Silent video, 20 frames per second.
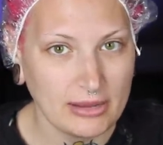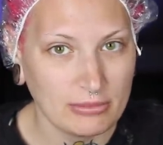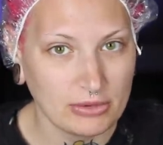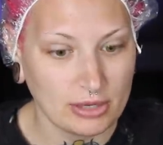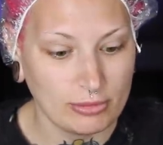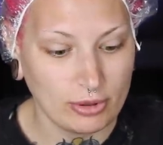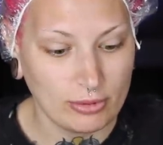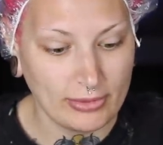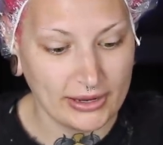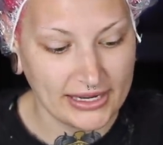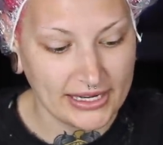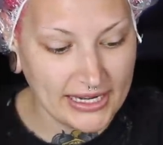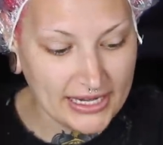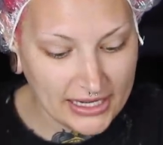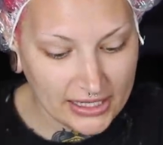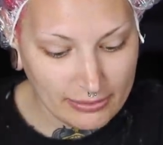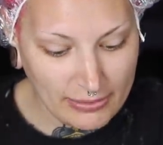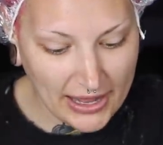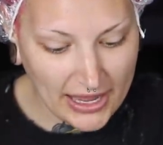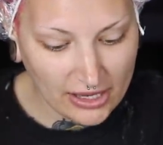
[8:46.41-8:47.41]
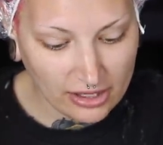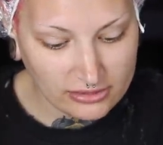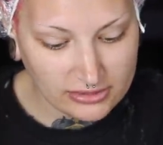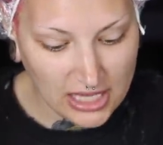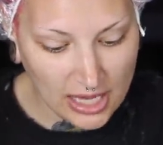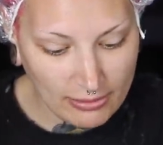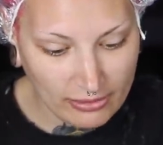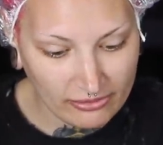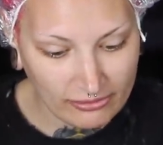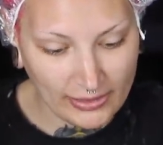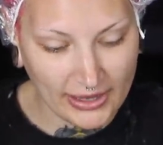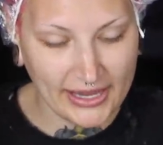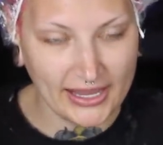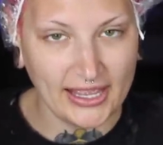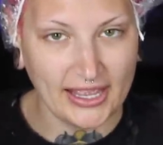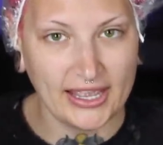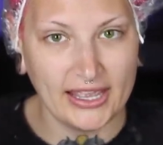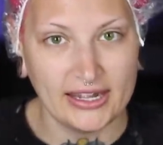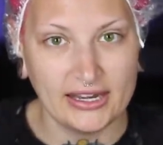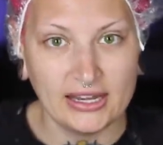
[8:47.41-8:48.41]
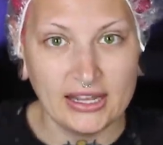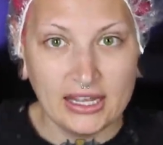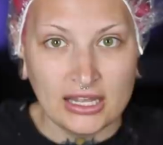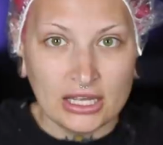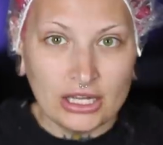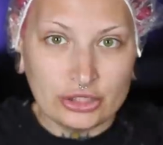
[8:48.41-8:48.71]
I'm gonna put my heating pad on top of my head,